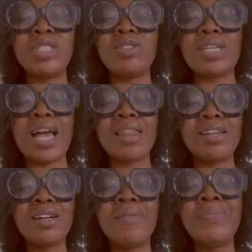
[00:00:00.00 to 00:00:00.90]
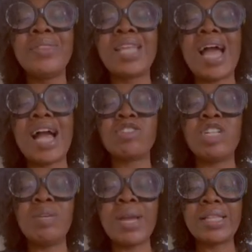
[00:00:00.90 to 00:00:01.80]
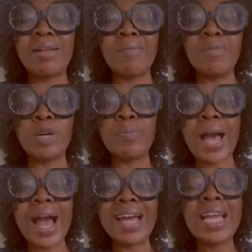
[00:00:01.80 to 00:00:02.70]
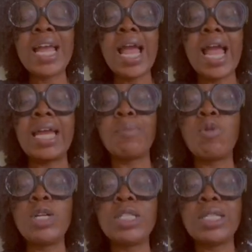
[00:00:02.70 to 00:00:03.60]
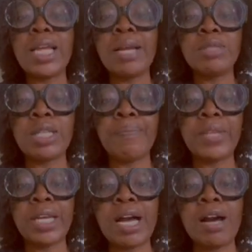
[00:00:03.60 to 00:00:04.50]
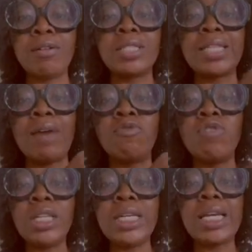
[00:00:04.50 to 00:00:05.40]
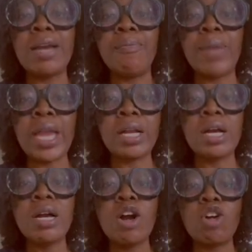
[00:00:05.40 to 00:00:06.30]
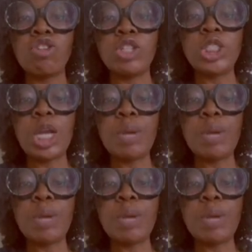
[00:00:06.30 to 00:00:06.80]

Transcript: together that actually make them look bad. And I'm going to name something else that really can make a crochet